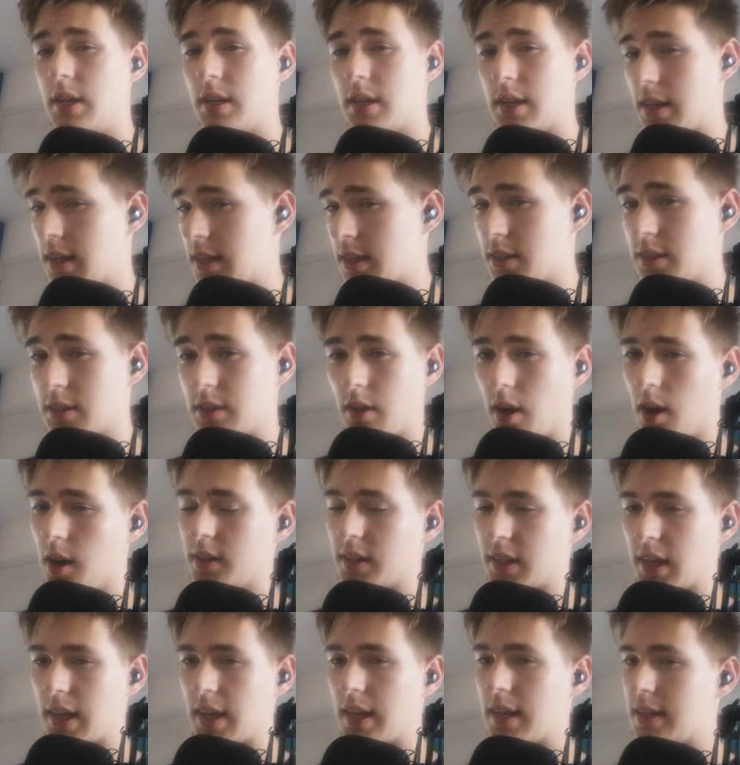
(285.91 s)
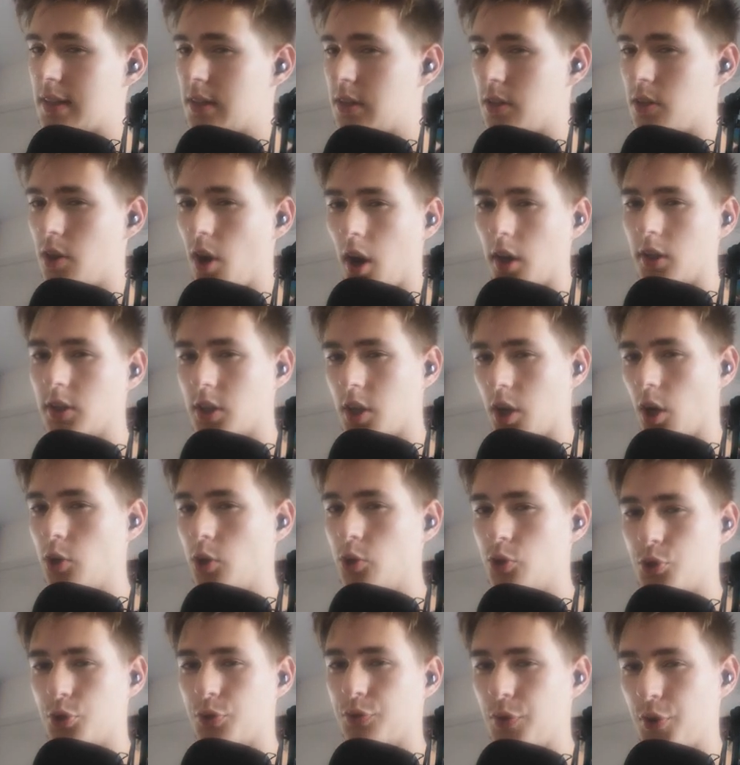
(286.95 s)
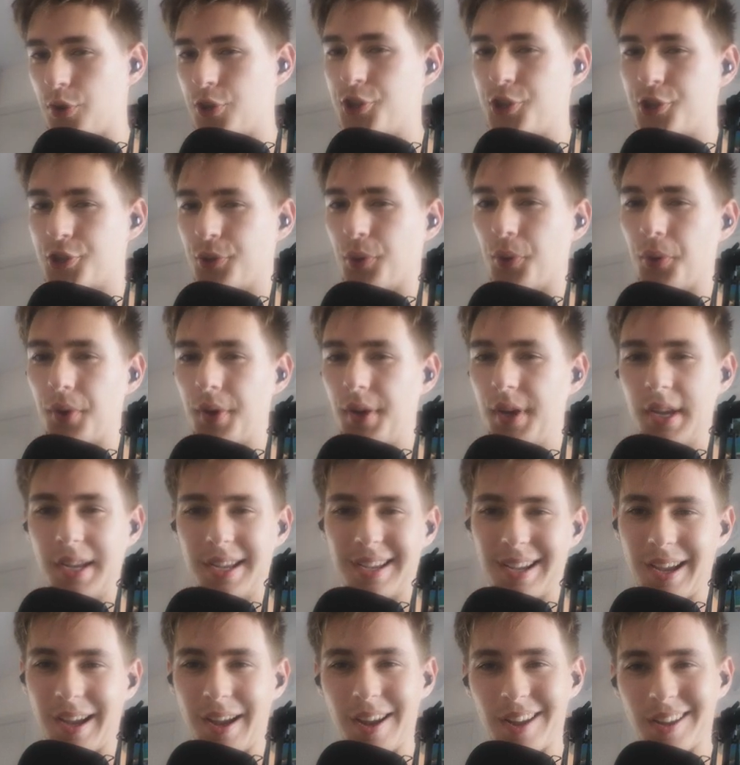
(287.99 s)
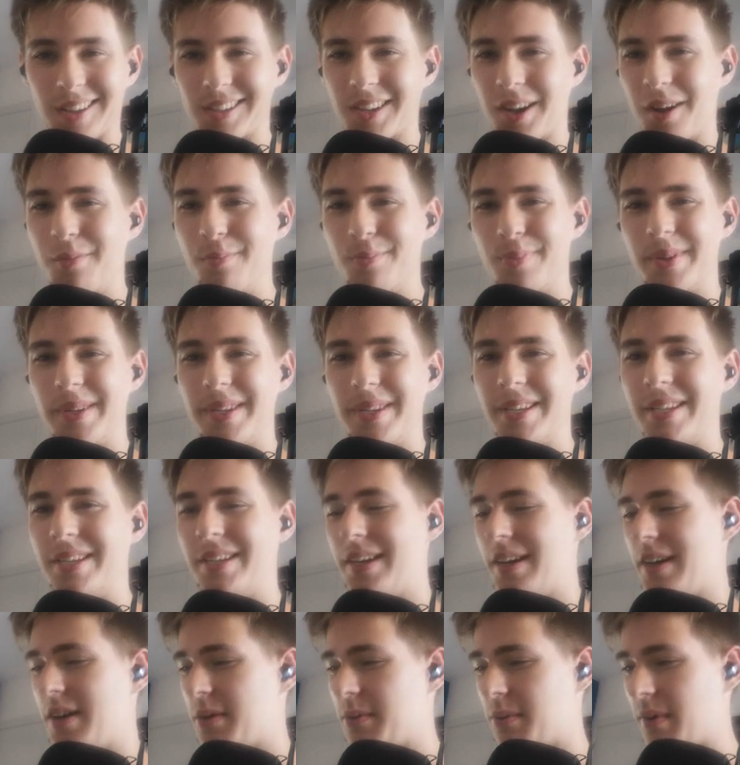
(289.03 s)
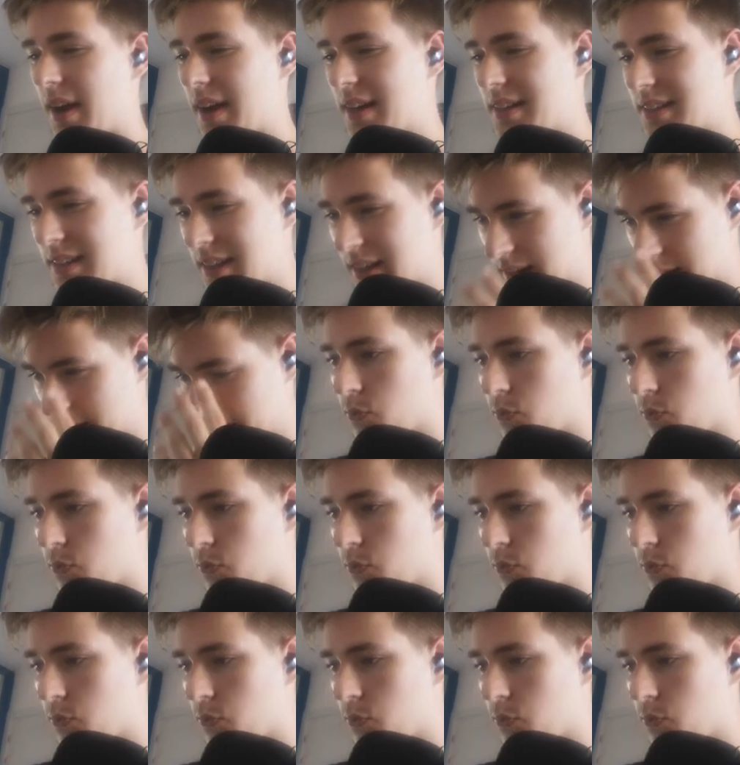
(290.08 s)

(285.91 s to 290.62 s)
It is not a non controversial uh, company, right?